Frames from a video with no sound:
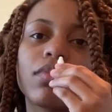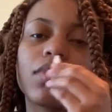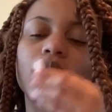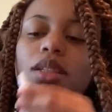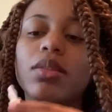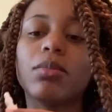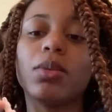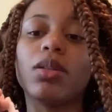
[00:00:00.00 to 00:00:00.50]

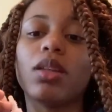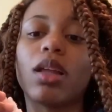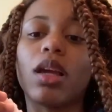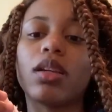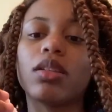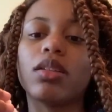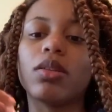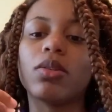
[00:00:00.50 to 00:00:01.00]
It smells
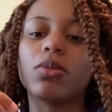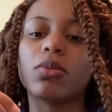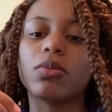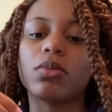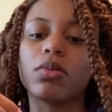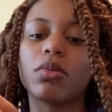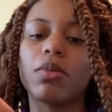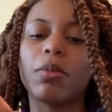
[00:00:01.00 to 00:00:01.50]
like it, though.
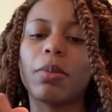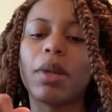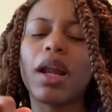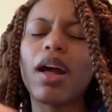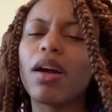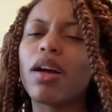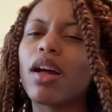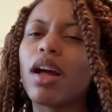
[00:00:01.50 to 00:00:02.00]

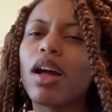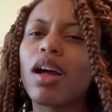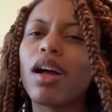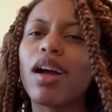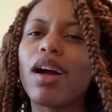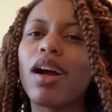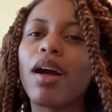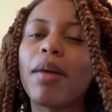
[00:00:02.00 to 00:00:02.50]
But
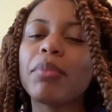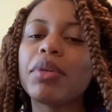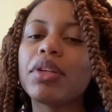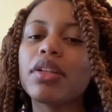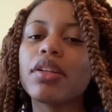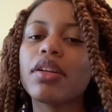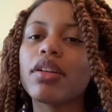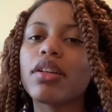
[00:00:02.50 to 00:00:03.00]
how
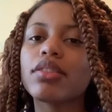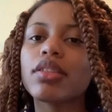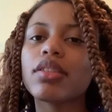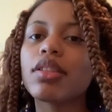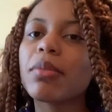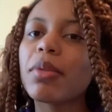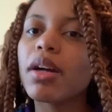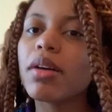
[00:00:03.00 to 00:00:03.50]
many glasses
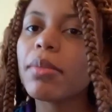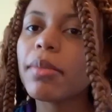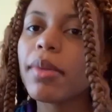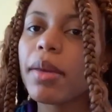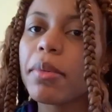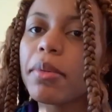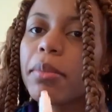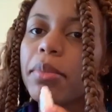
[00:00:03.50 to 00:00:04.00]
am I going to
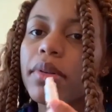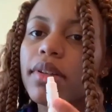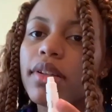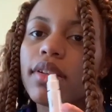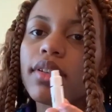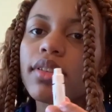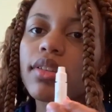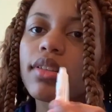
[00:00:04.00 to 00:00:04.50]
be able to put
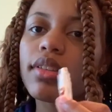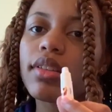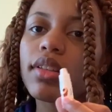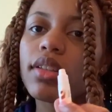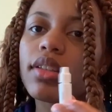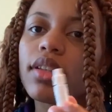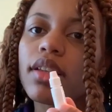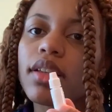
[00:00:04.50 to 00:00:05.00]

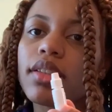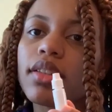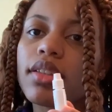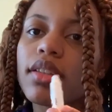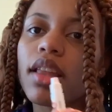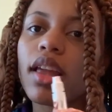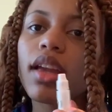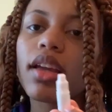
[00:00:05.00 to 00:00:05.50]
this in?
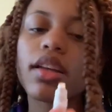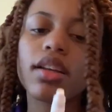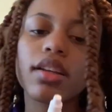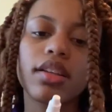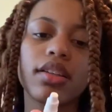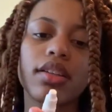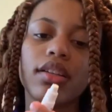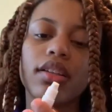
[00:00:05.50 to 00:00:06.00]
Like,
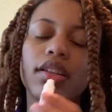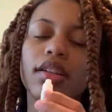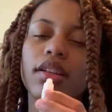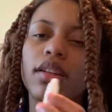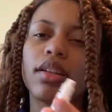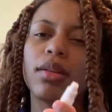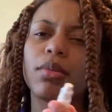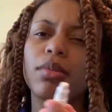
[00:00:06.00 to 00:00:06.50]

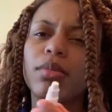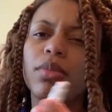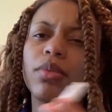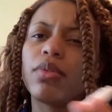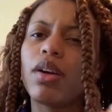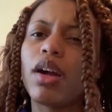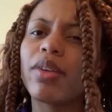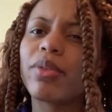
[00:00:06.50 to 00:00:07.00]

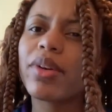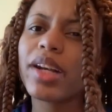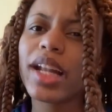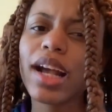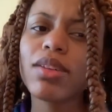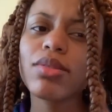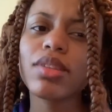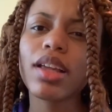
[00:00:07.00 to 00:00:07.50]
before I run out?